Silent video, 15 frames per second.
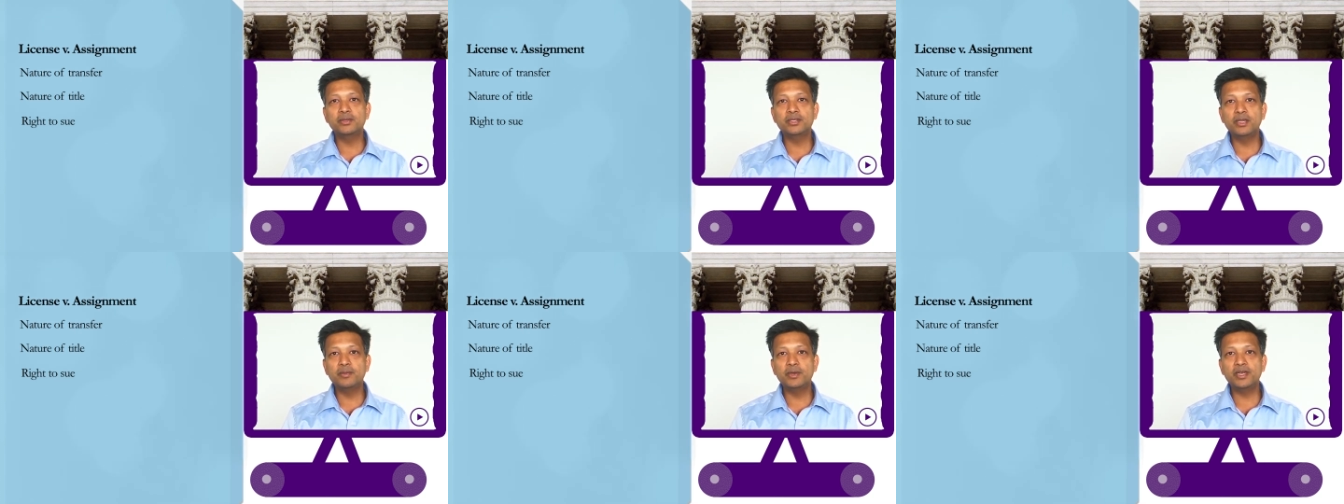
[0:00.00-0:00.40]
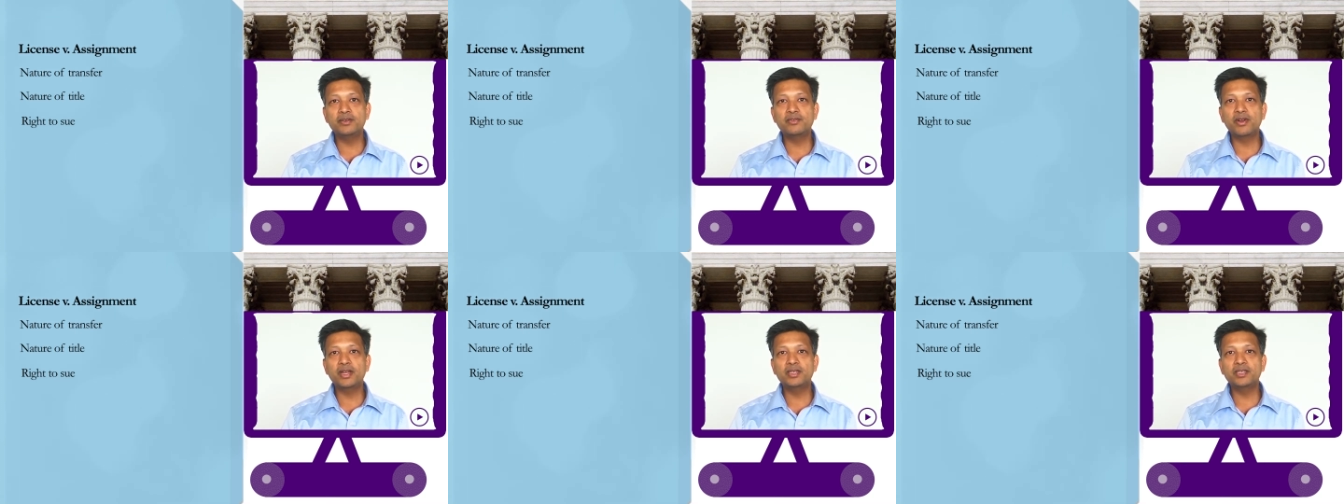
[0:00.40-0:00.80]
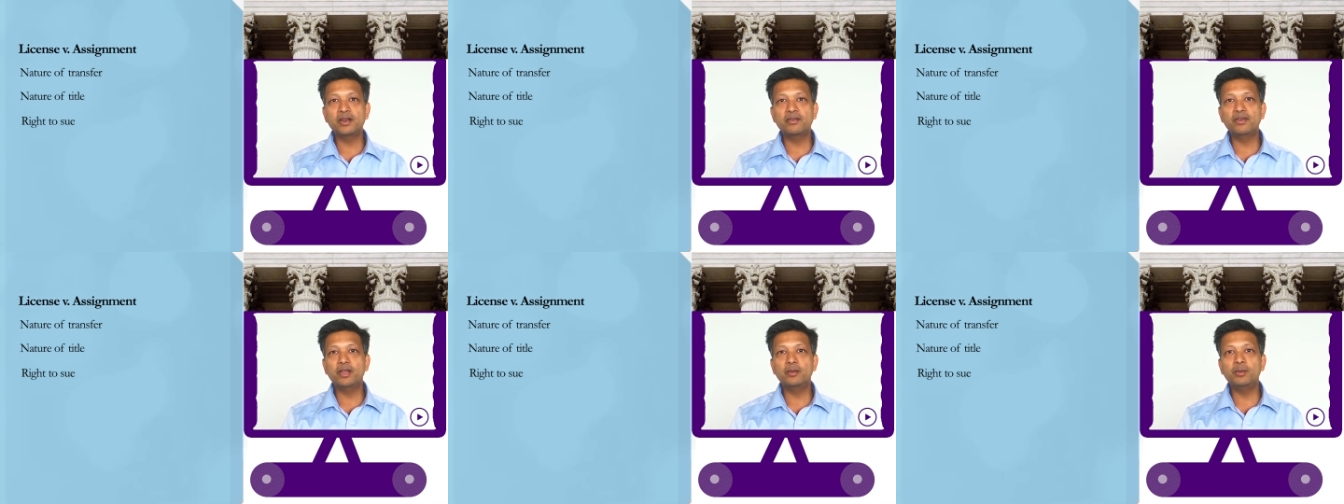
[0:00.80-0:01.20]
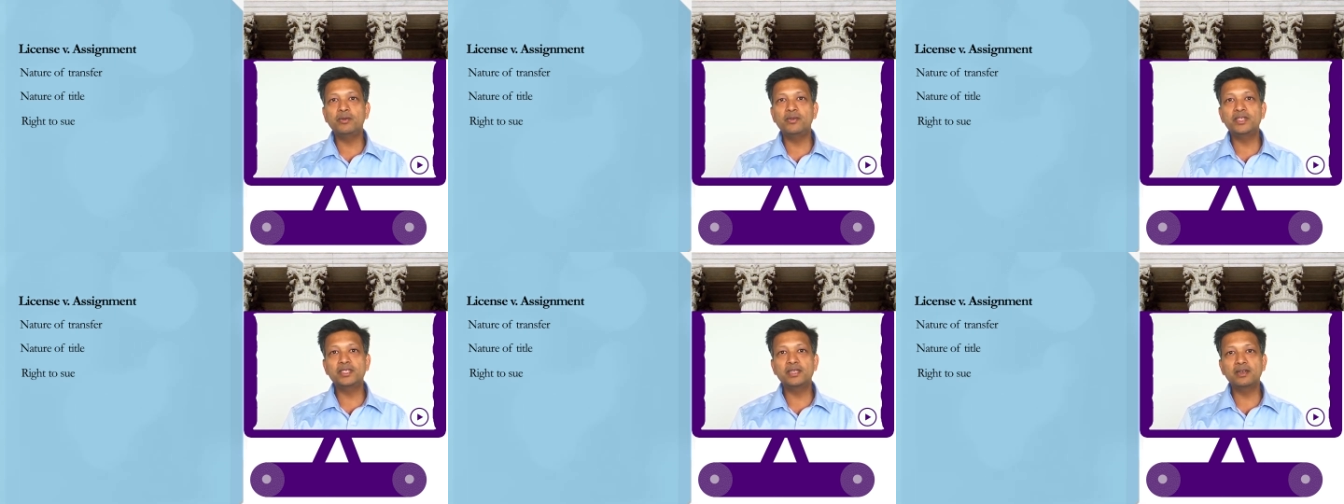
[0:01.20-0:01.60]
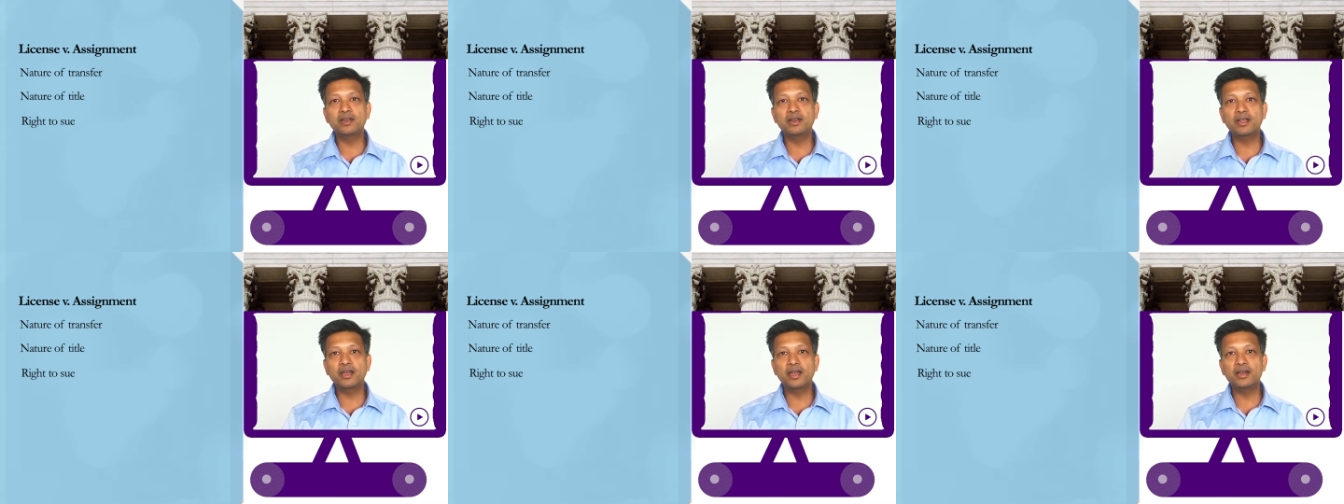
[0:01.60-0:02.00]
those limited rights are available with
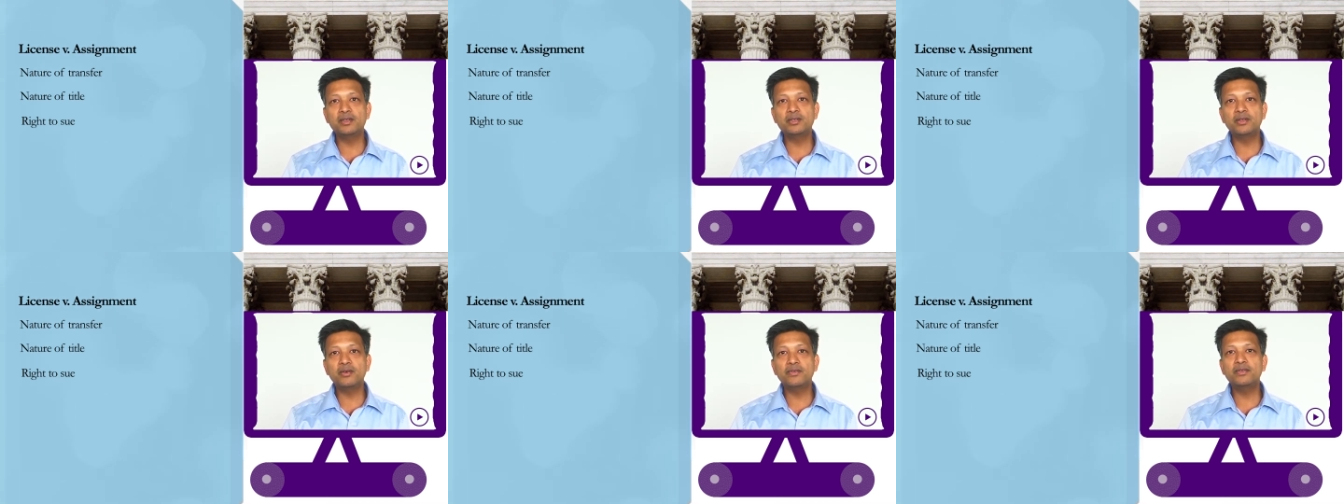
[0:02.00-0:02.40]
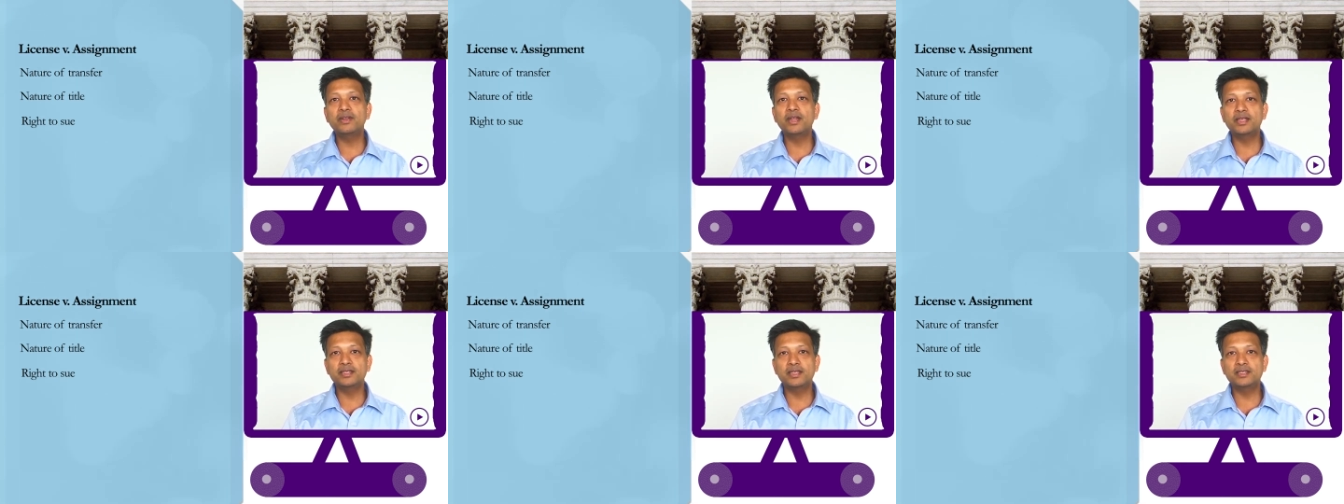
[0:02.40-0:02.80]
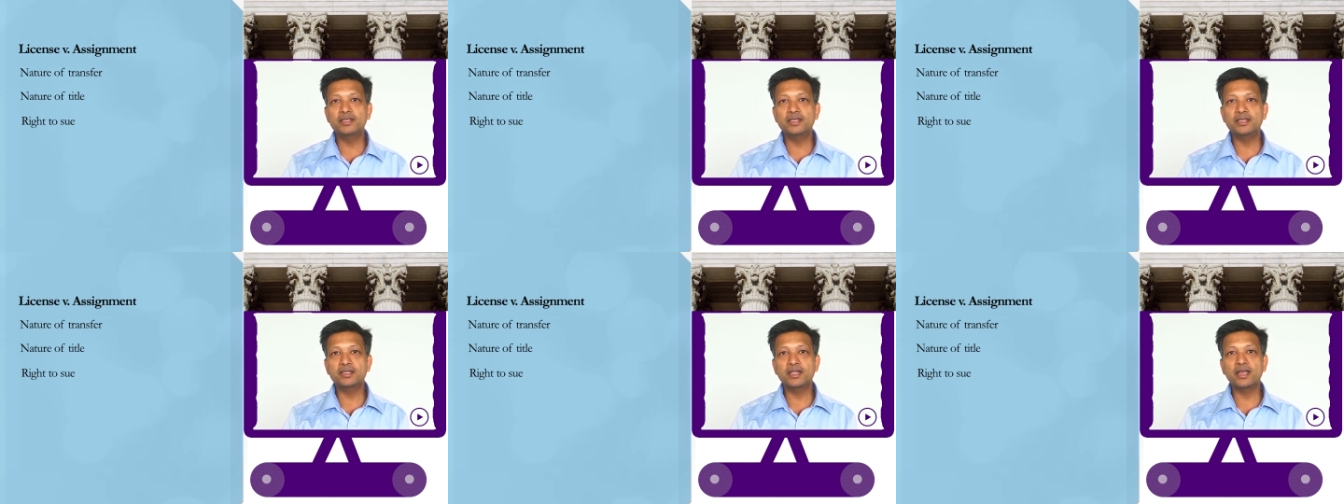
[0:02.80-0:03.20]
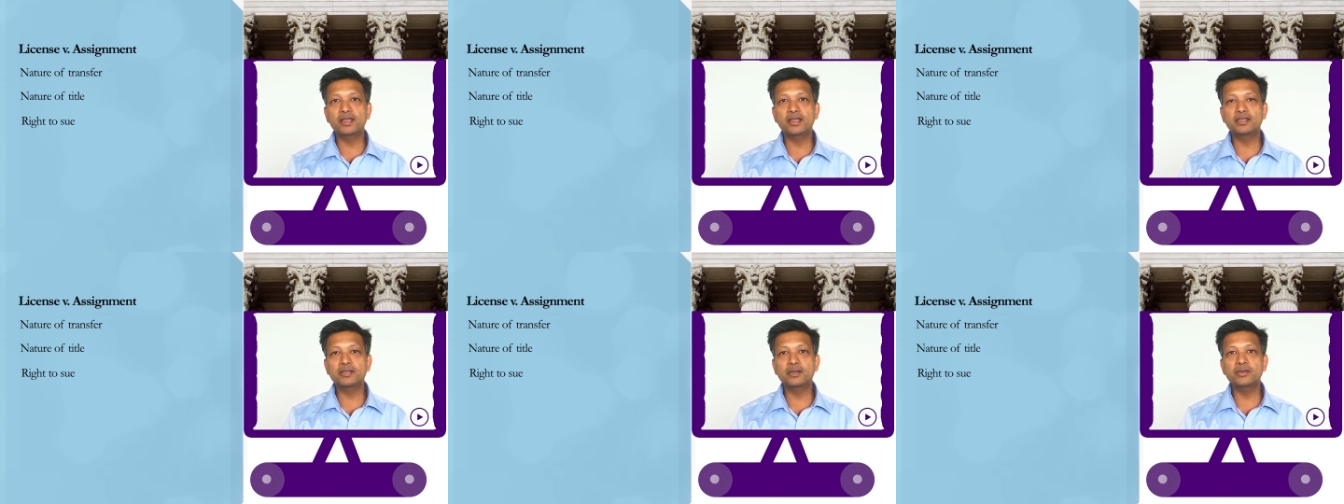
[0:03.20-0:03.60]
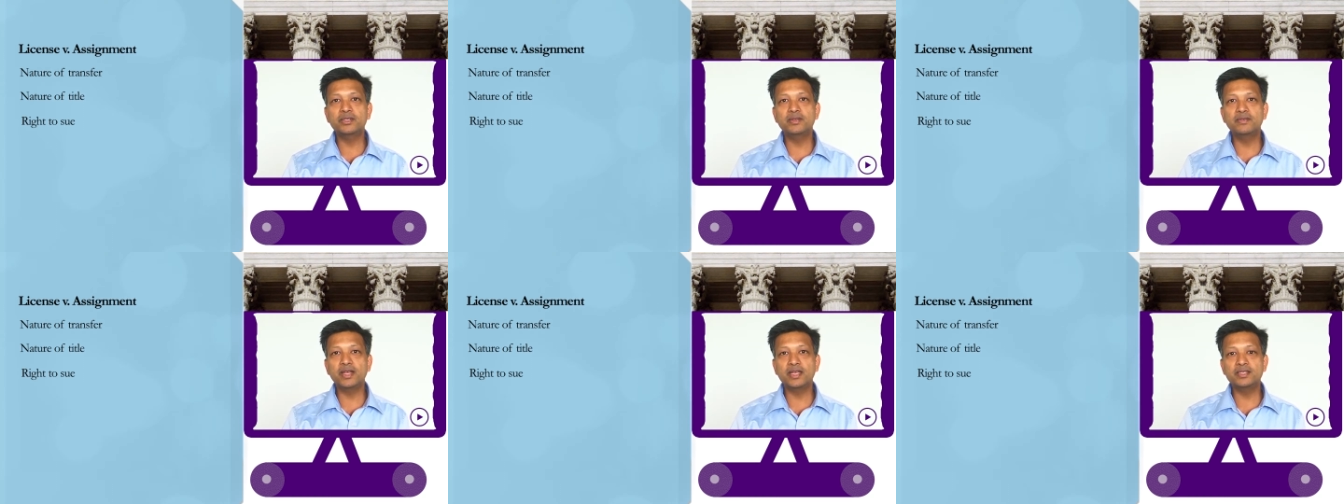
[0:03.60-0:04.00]
certain kinds of licenses like
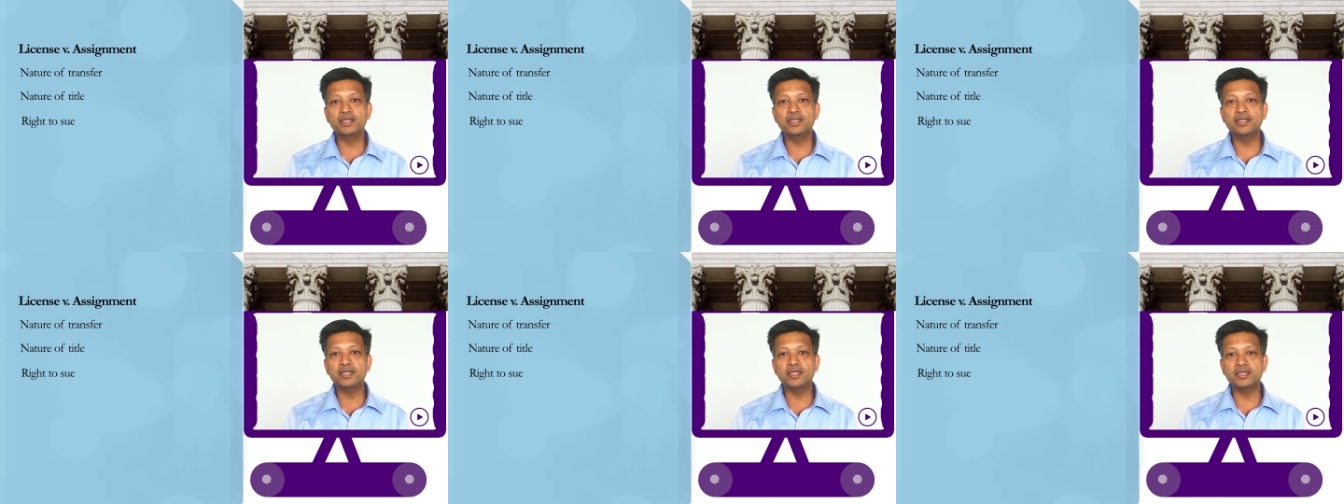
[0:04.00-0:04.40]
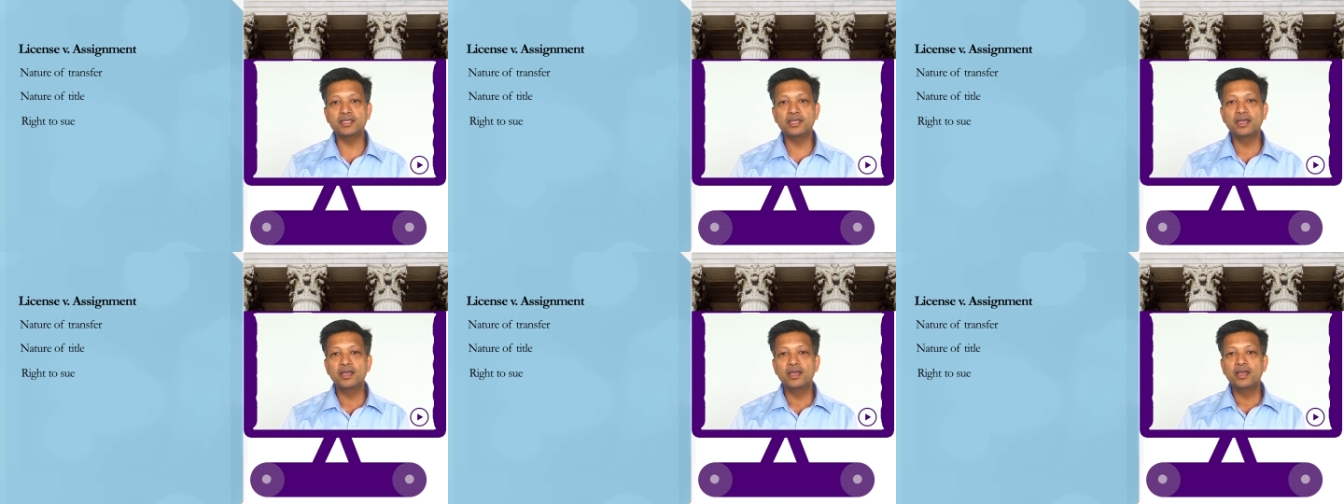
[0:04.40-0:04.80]
exclusive licenses.